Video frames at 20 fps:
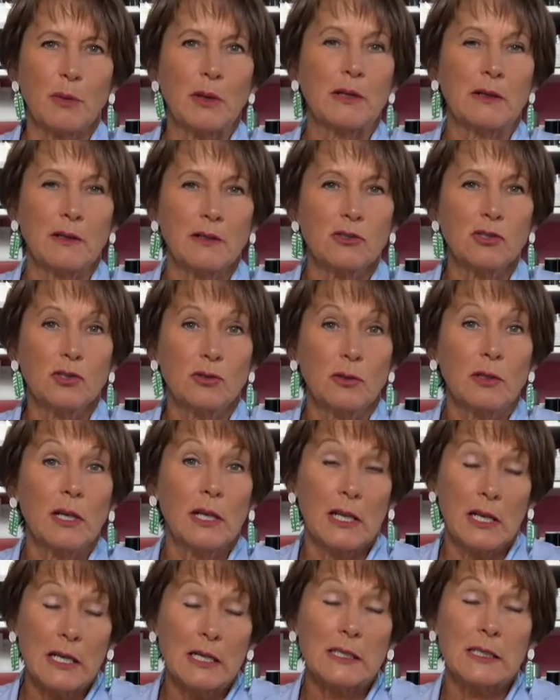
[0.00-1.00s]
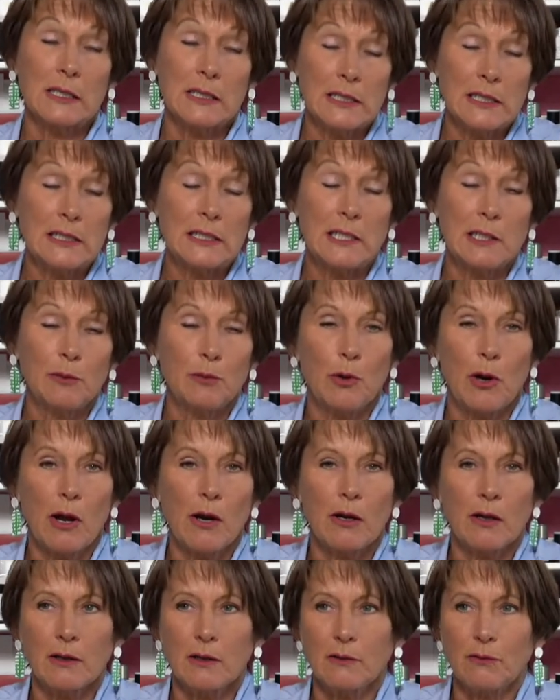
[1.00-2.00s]
But it's it is a TT
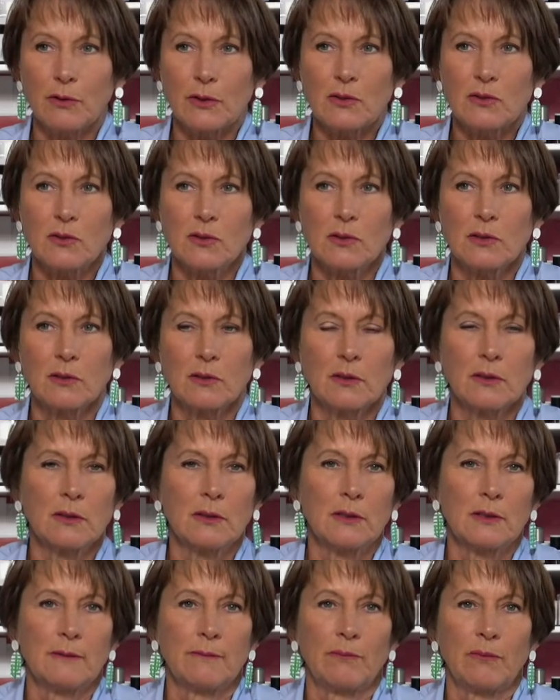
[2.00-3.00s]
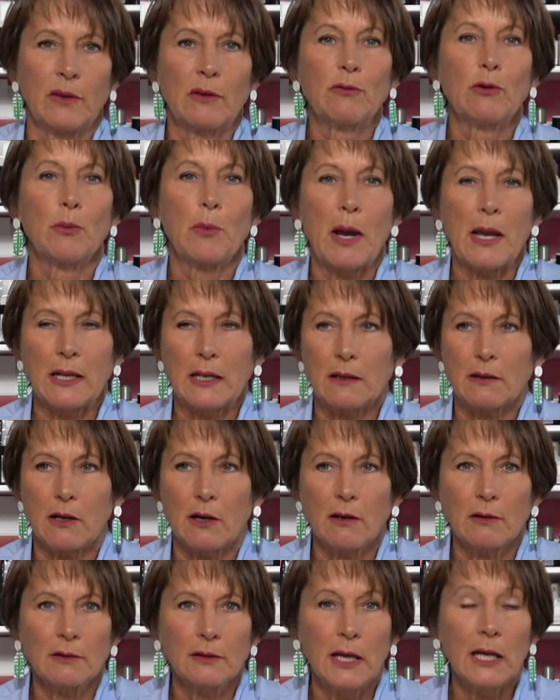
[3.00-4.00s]
product if it's if you're buying it
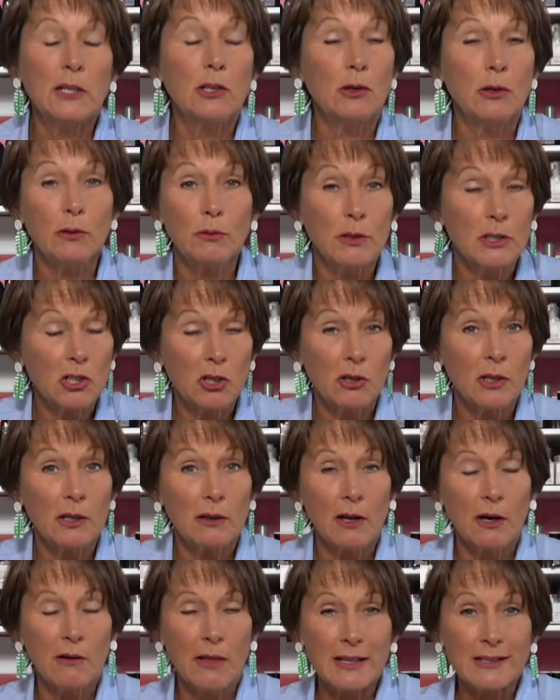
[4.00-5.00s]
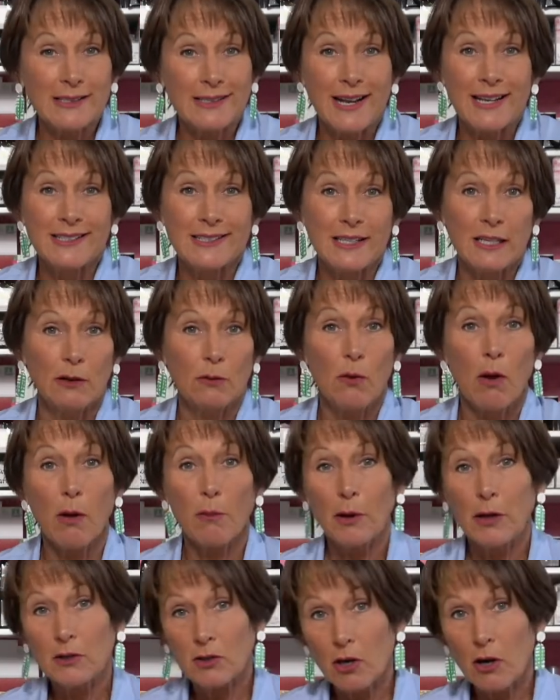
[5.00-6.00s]
there. And you can return it there. That's a nice thing.
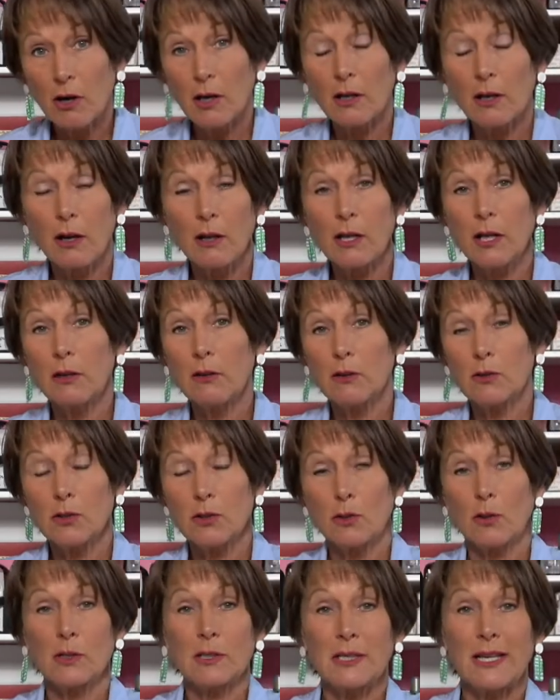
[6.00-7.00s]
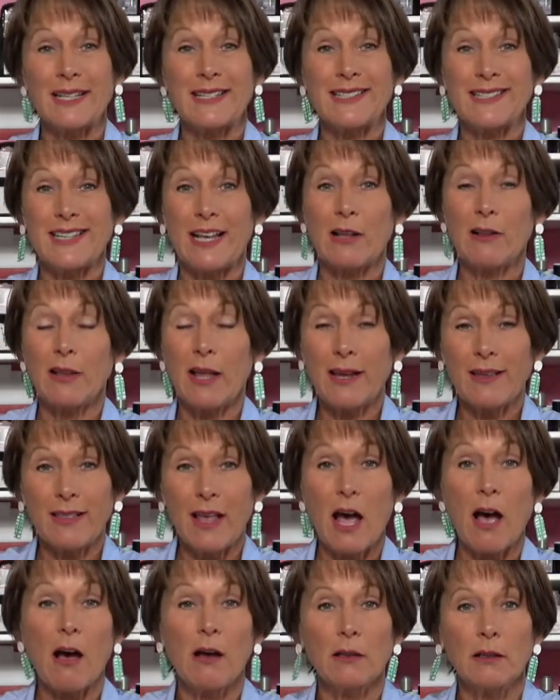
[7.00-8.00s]
Walmart, Target, any of those stores that sell like
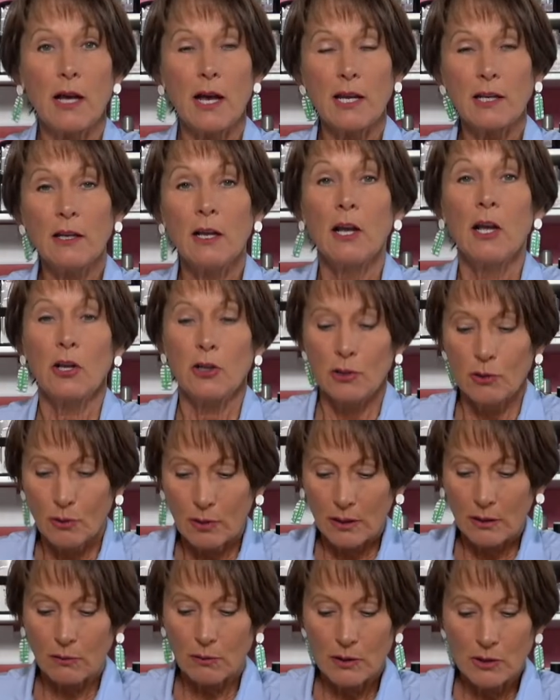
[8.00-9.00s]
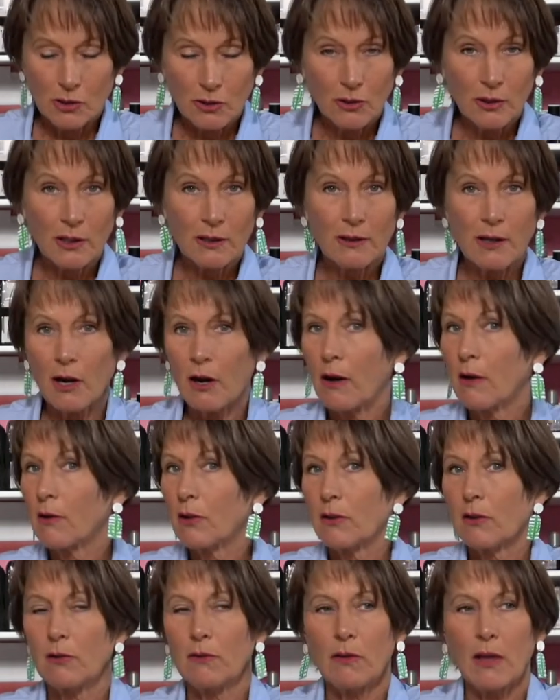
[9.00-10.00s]
that online, you can return it
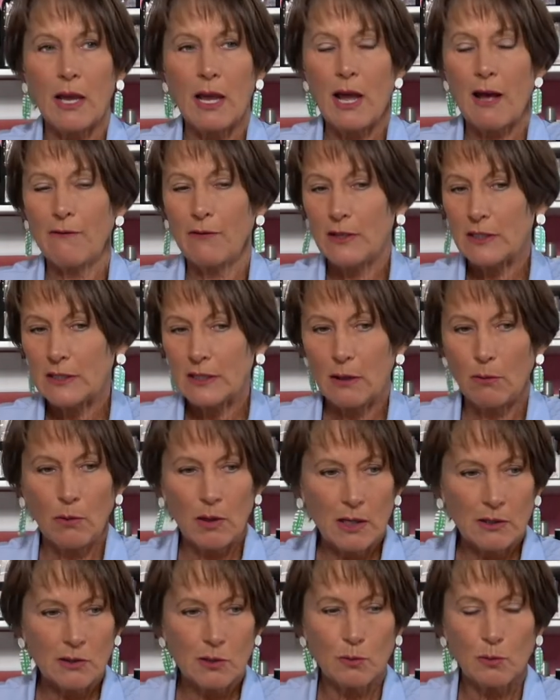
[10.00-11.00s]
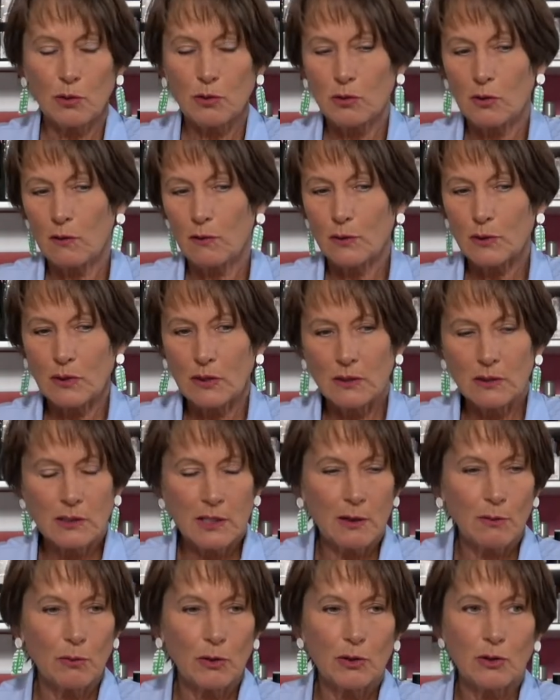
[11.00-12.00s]
there. They have the same customer service and the
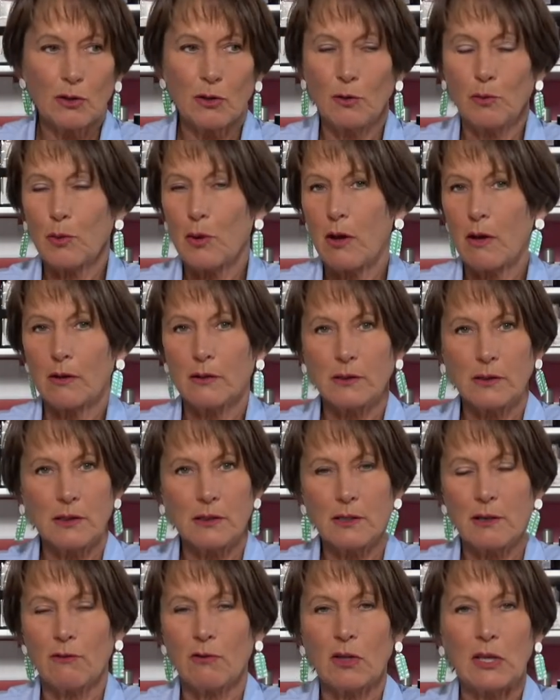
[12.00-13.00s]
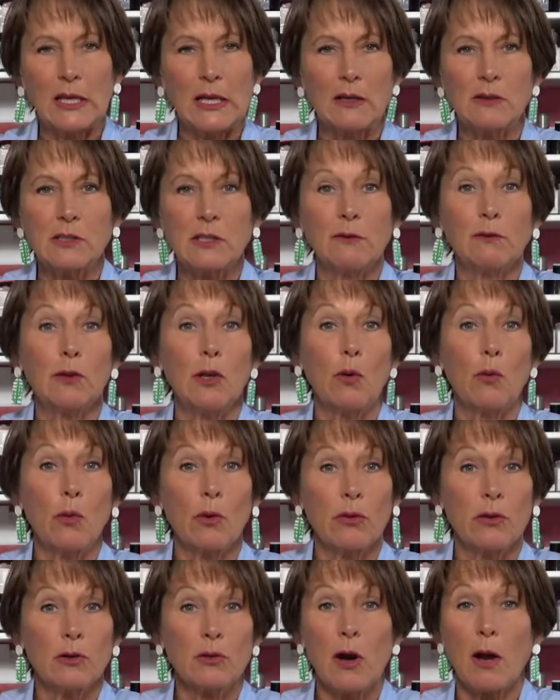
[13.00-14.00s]
same return policies, everything else, even though
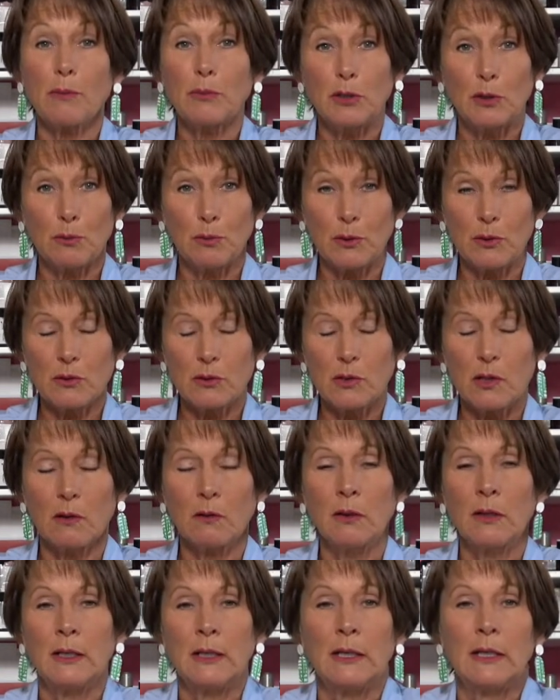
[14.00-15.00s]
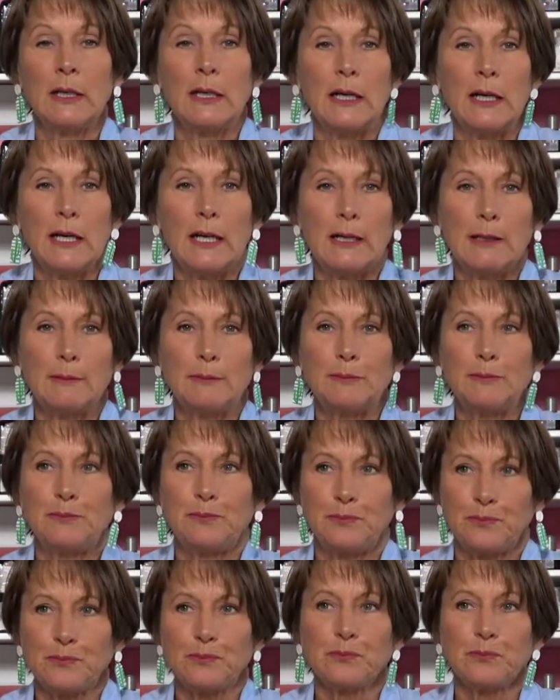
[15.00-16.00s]
we're the drop shipper. So um,
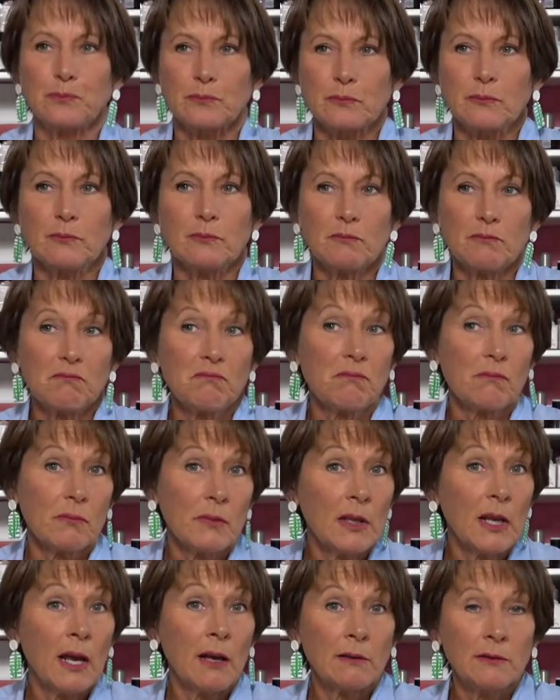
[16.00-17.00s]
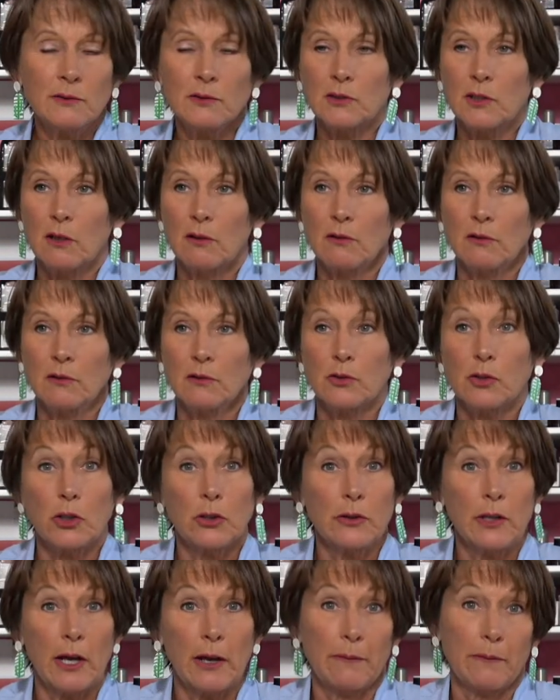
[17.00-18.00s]
yeah, so it's
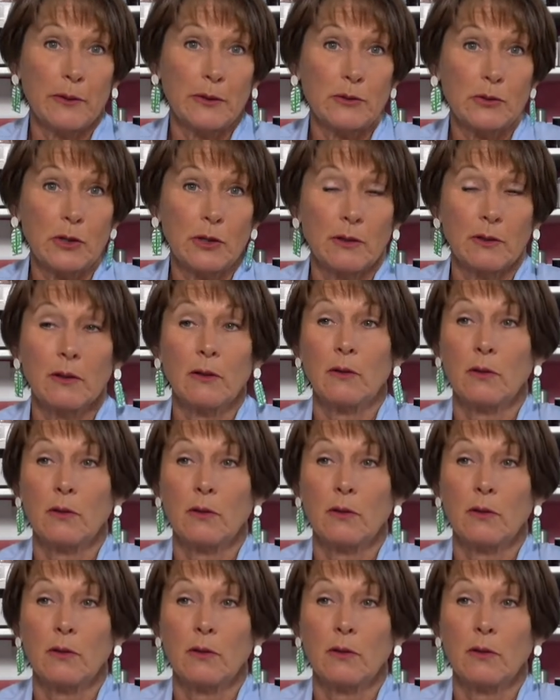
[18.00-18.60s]
good that it's good.